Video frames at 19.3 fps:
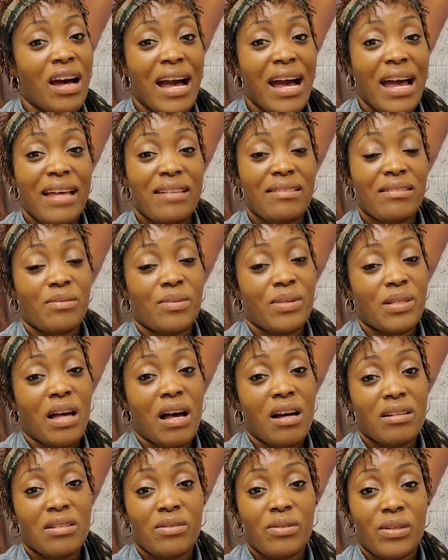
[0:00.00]
I had some
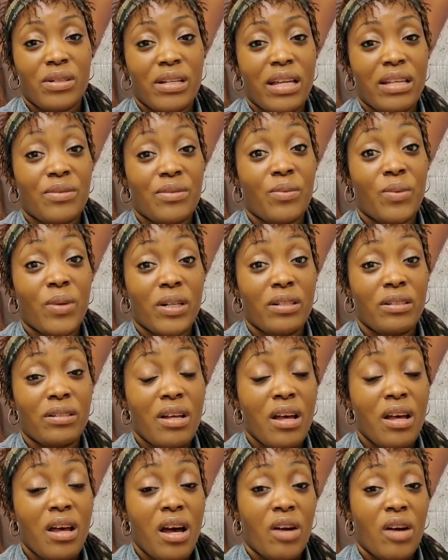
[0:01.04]
socks on as well.
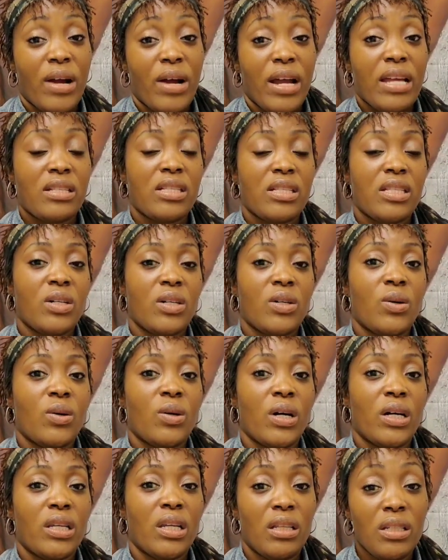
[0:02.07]
All right,
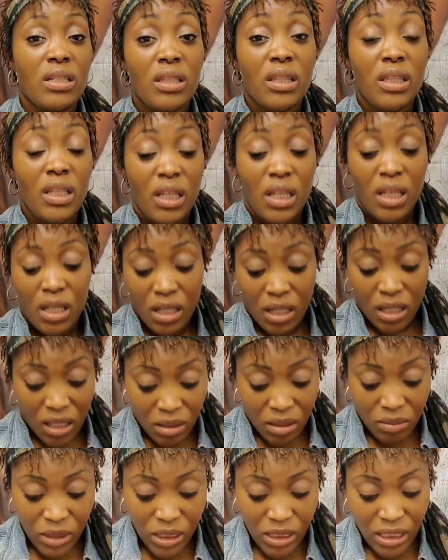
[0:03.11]
so another thing,
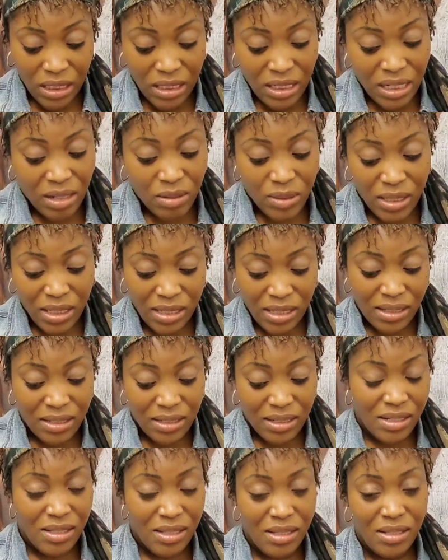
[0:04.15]
I'm looking down because I
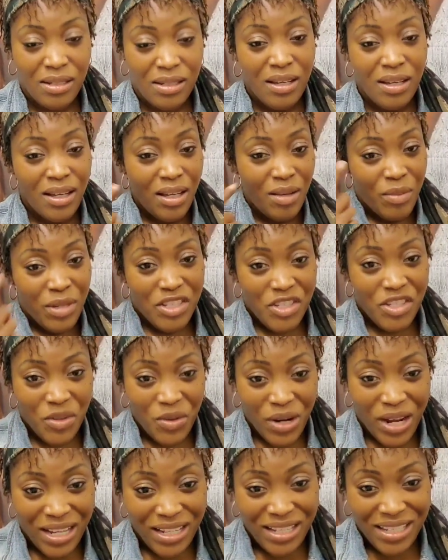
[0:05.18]
need to make
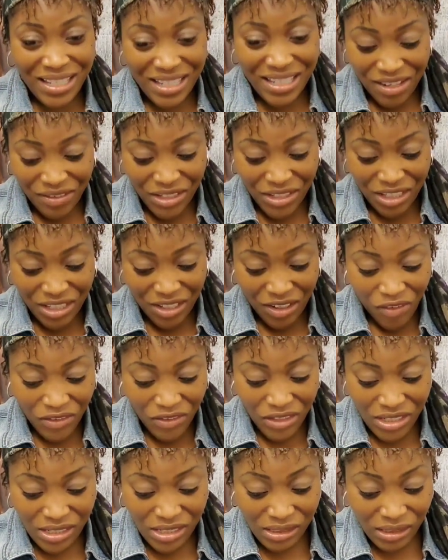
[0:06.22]
sure I get everything
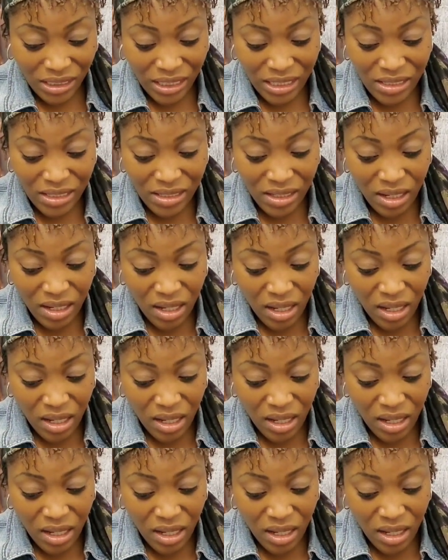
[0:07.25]
off this list.